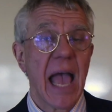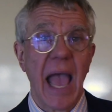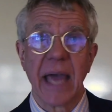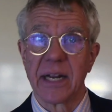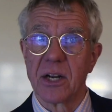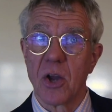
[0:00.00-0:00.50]

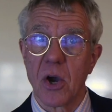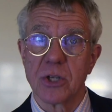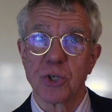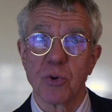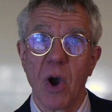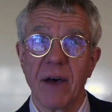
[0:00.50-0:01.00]
and a
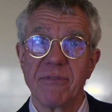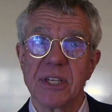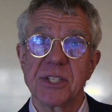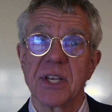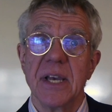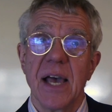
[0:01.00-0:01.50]
larger
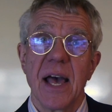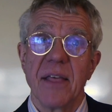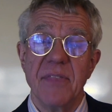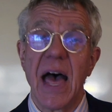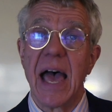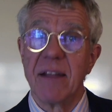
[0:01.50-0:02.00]
office
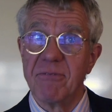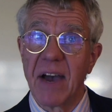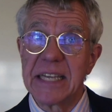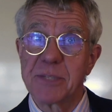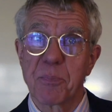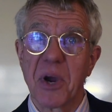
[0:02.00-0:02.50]
than
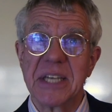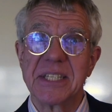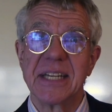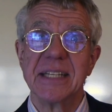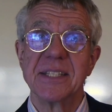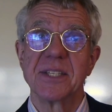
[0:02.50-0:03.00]
vice
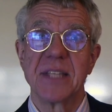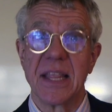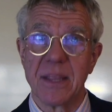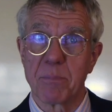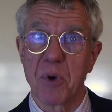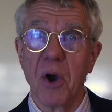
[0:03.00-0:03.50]
presidents, than
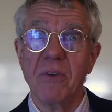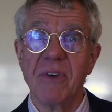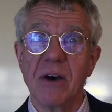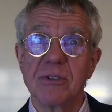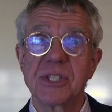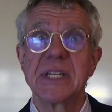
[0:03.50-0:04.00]
the
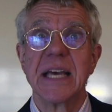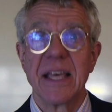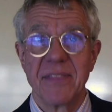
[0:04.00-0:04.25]
provost,